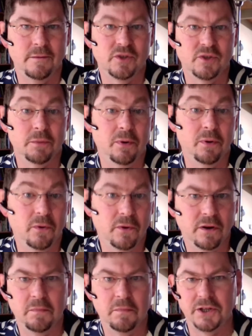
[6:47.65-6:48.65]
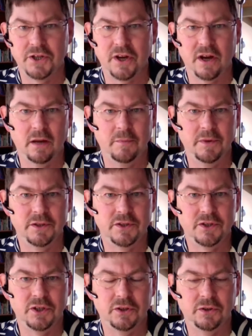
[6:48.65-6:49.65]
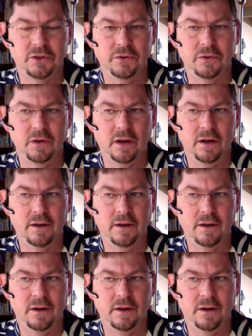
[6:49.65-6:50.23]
support, my job is to